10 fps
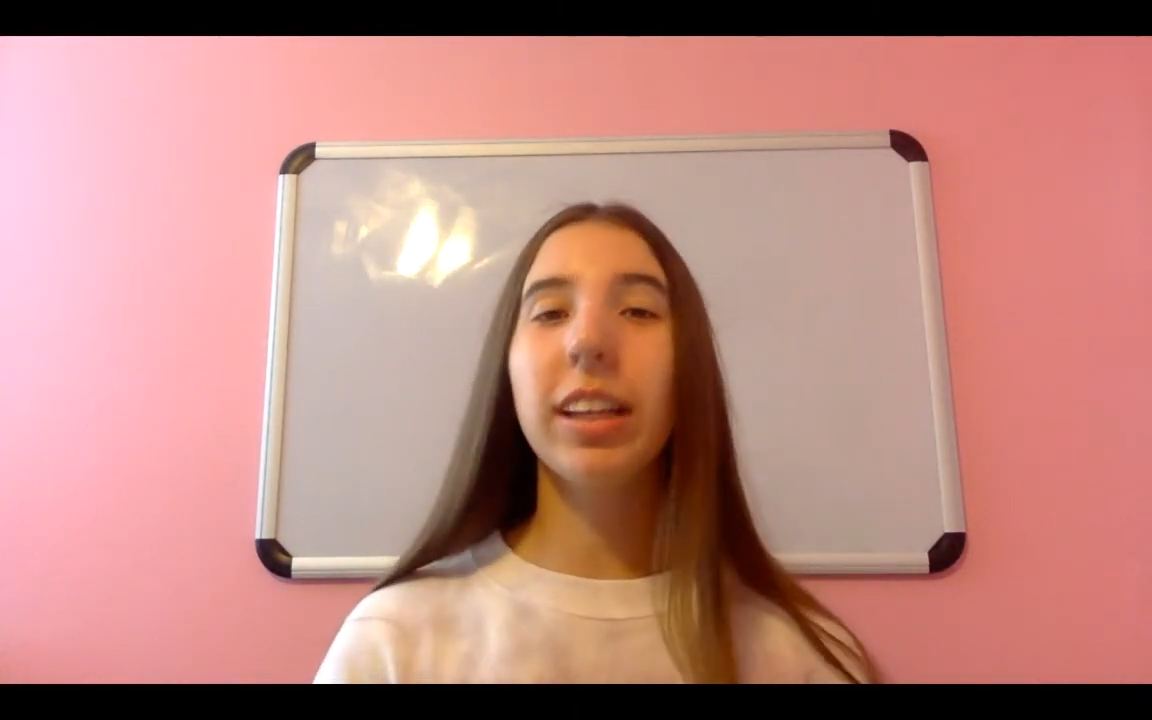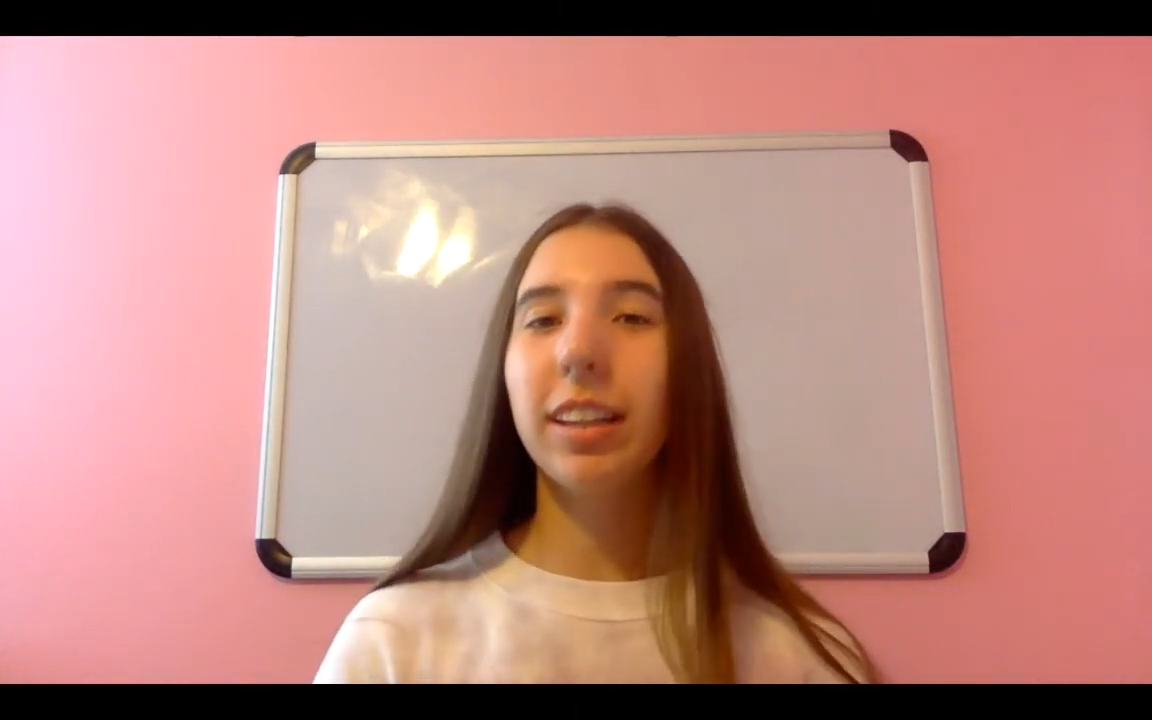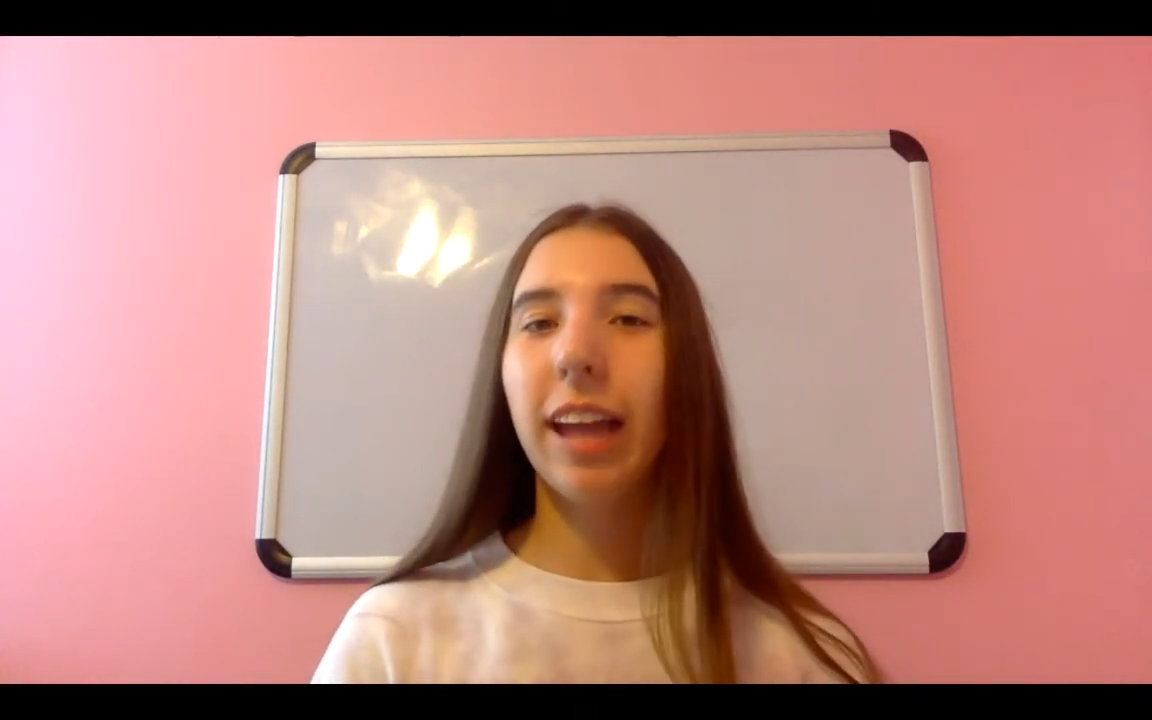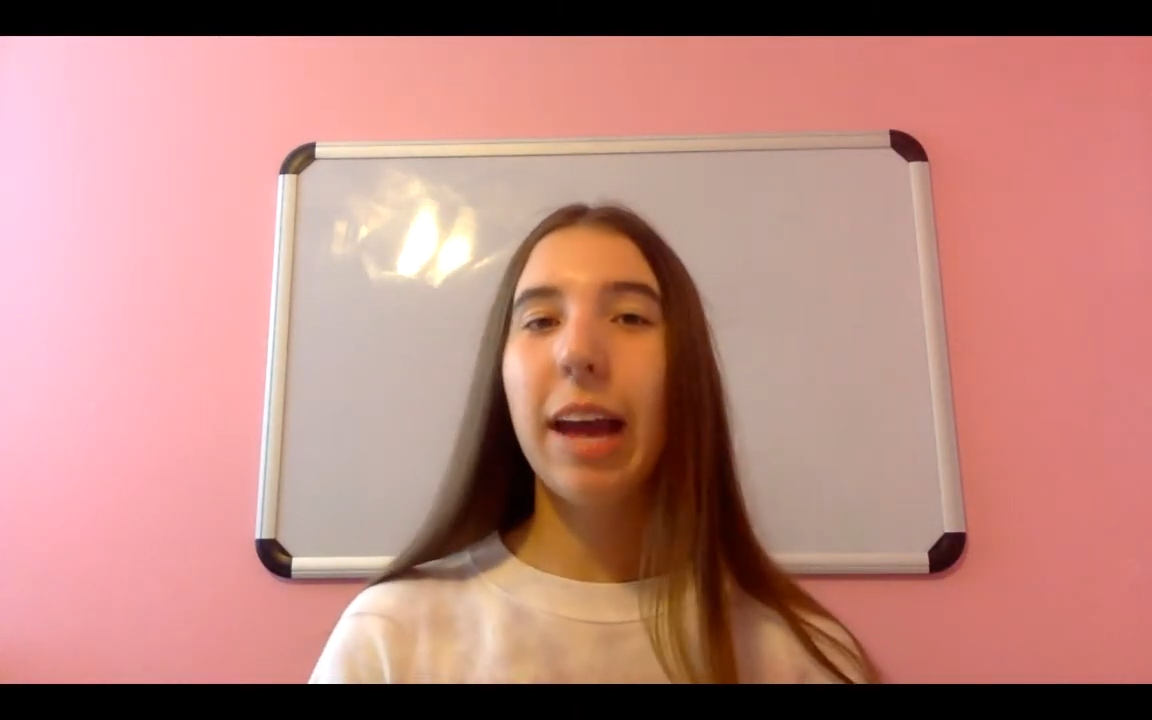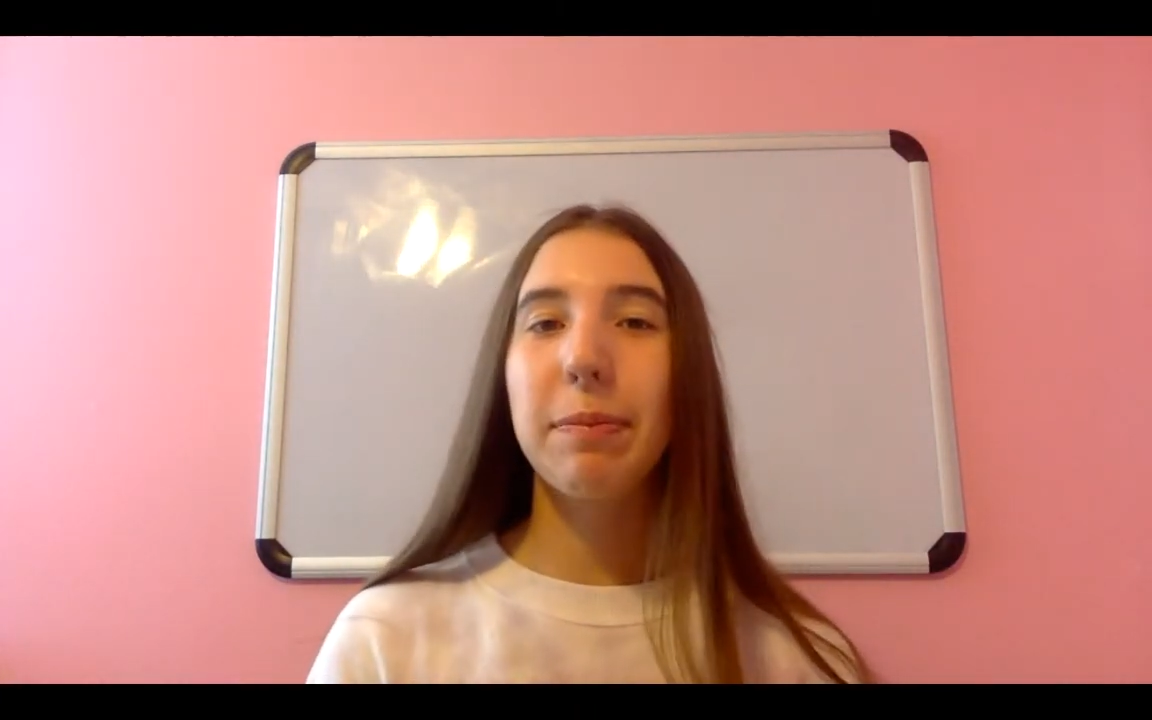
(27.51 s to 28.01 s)

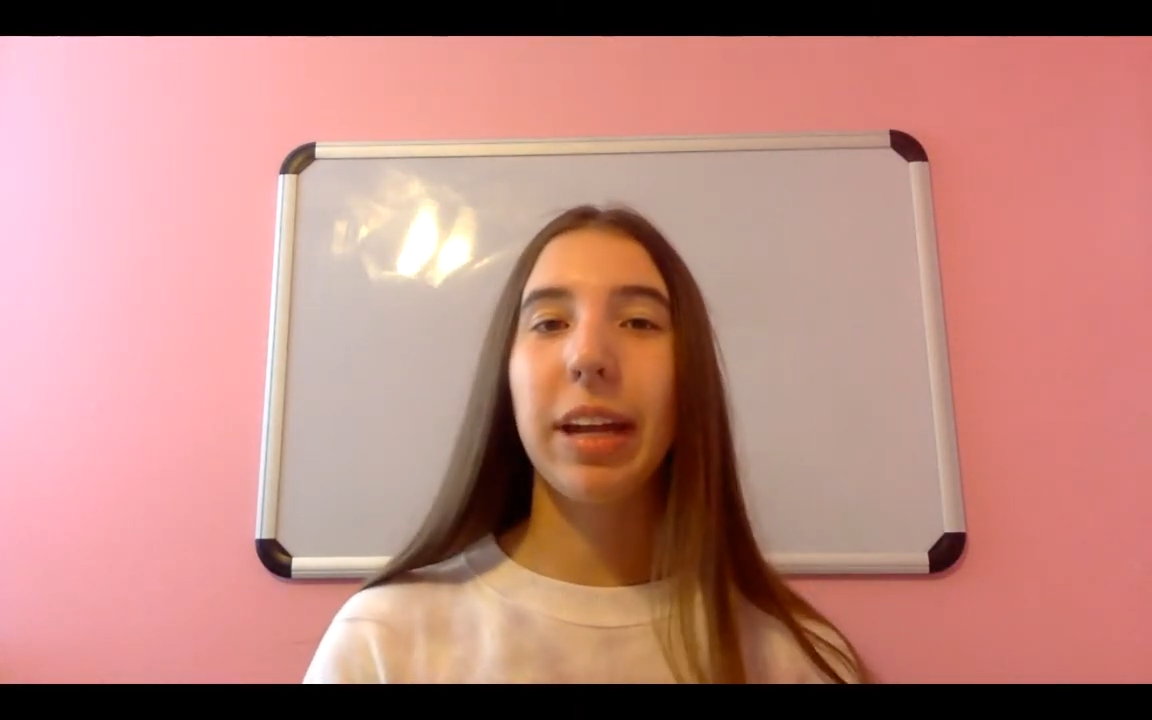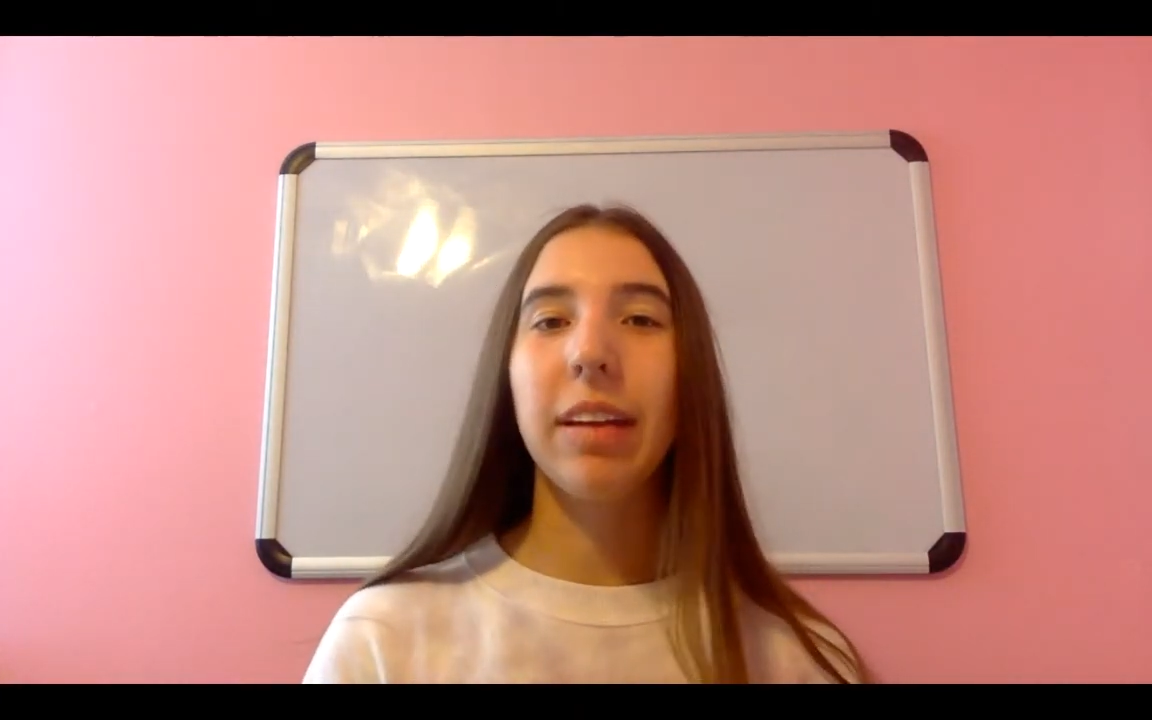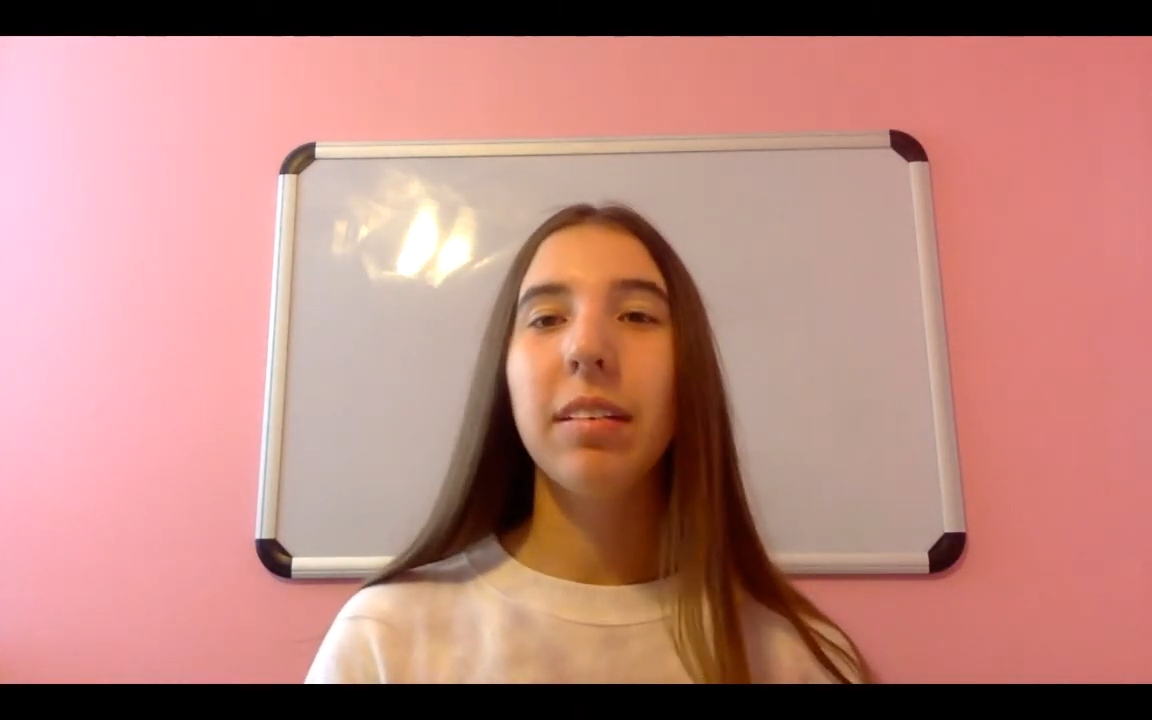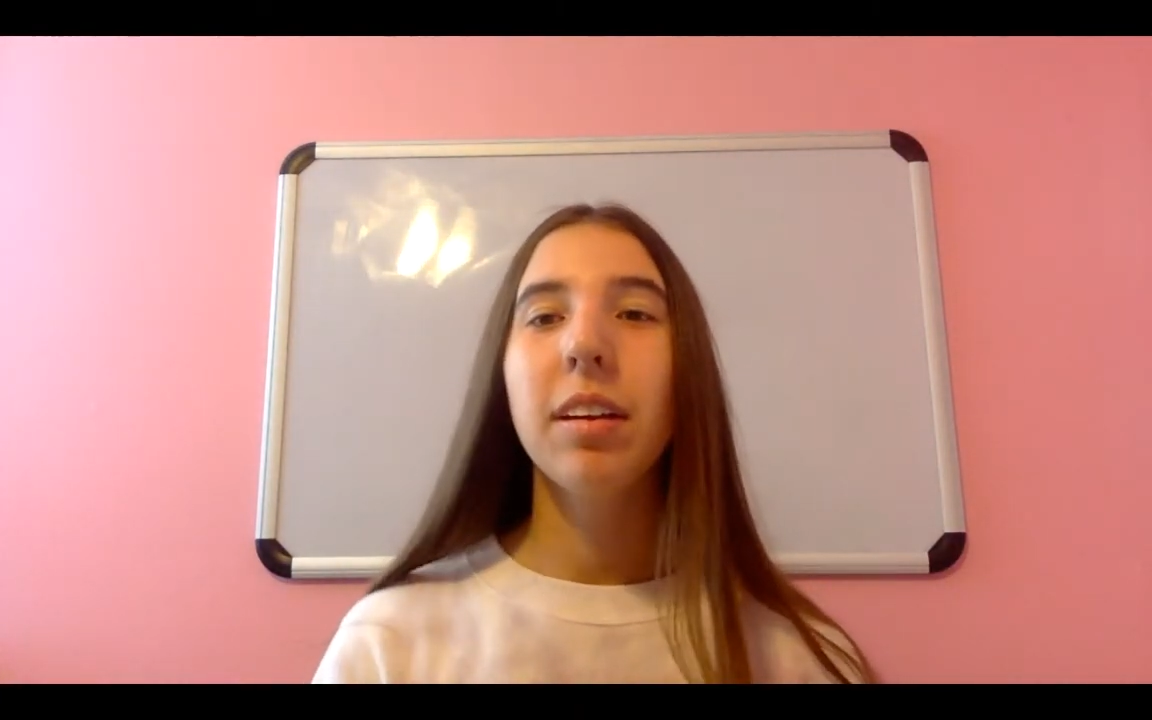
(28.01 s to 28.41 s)
clapping,